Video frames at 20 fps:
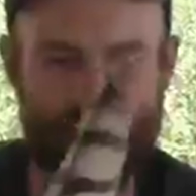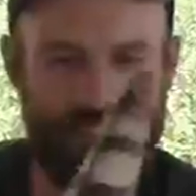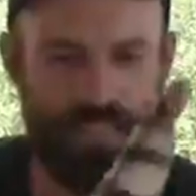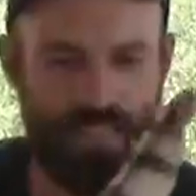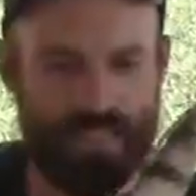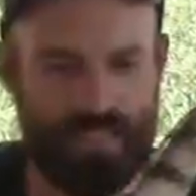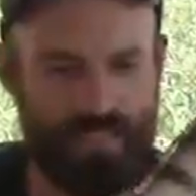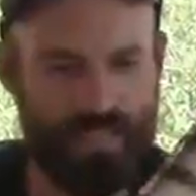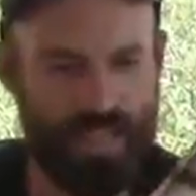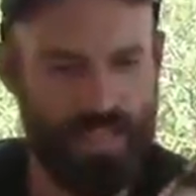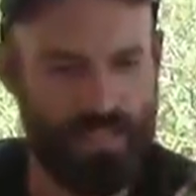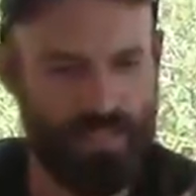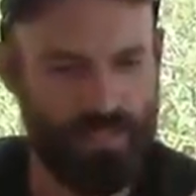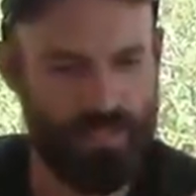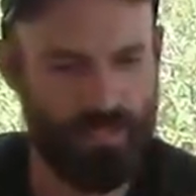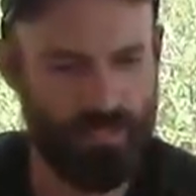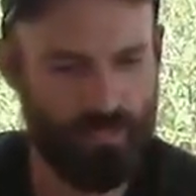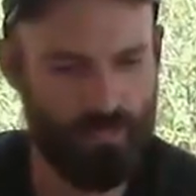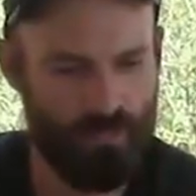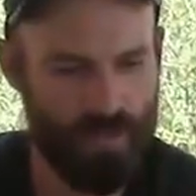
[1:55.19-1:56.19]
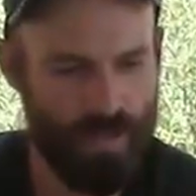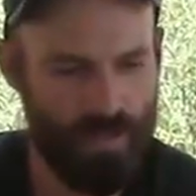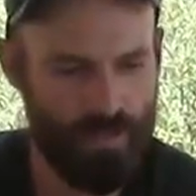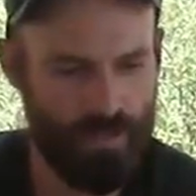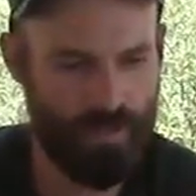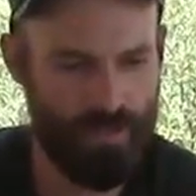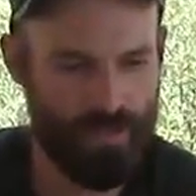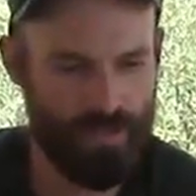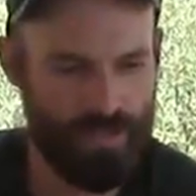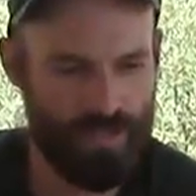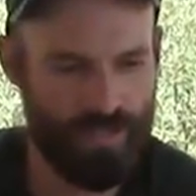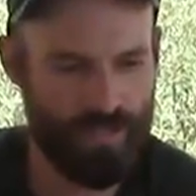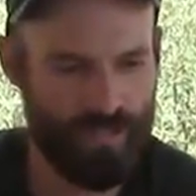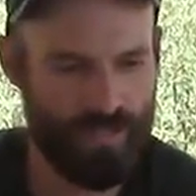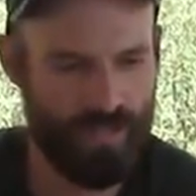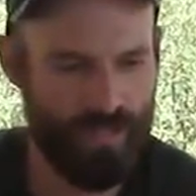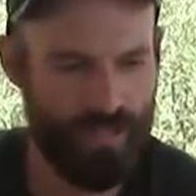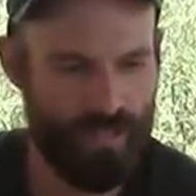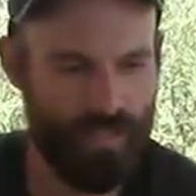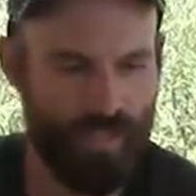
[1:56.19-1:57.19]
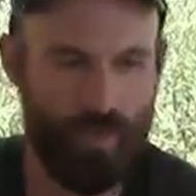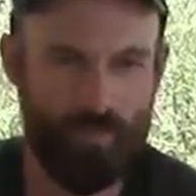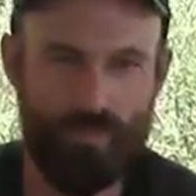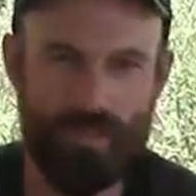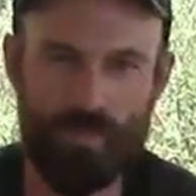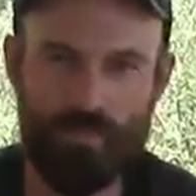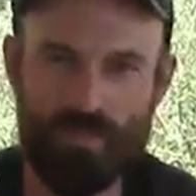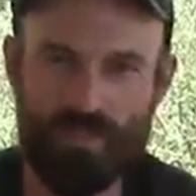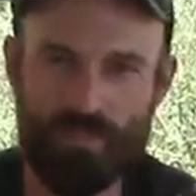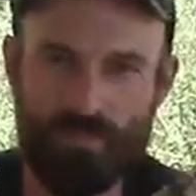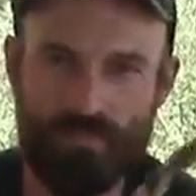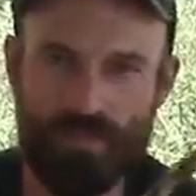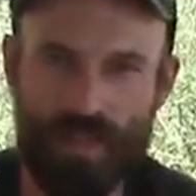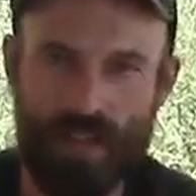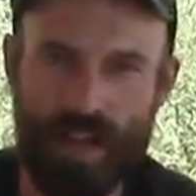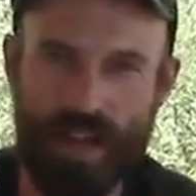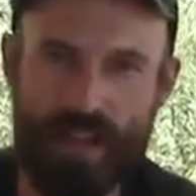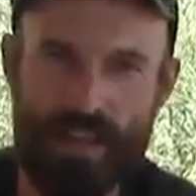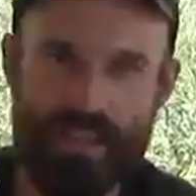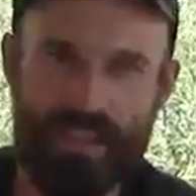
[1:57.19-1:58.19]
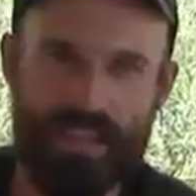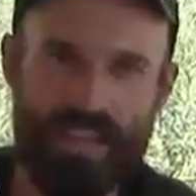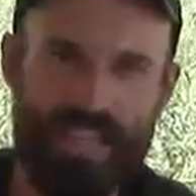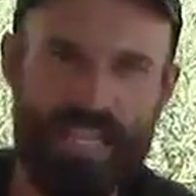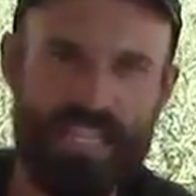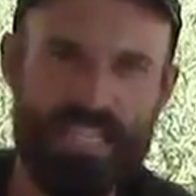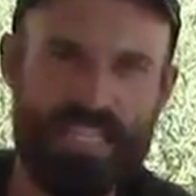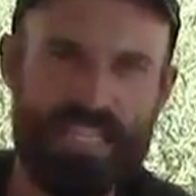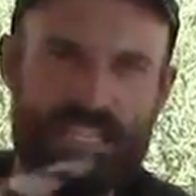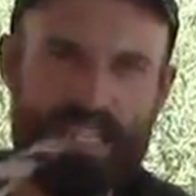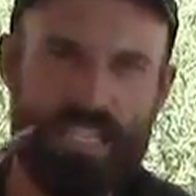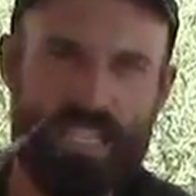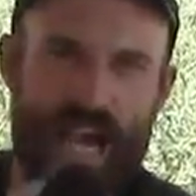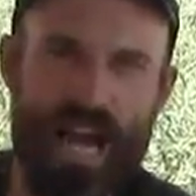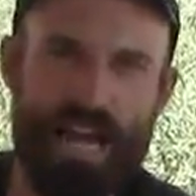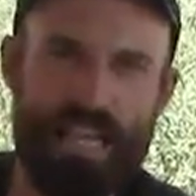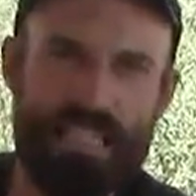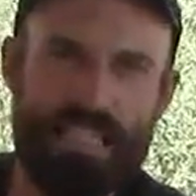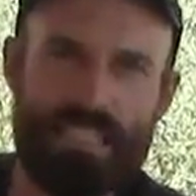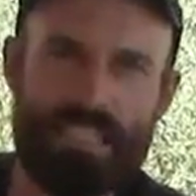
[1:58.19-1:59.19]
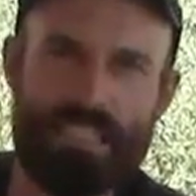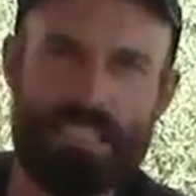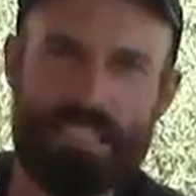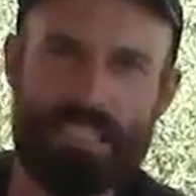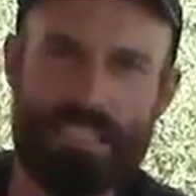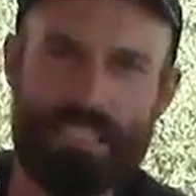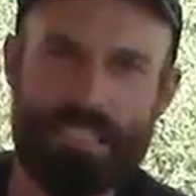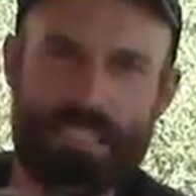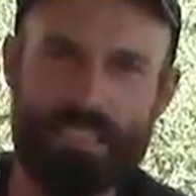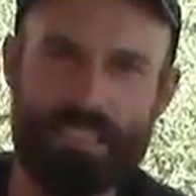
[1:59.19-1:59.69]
is that their feathers help them to fly silently.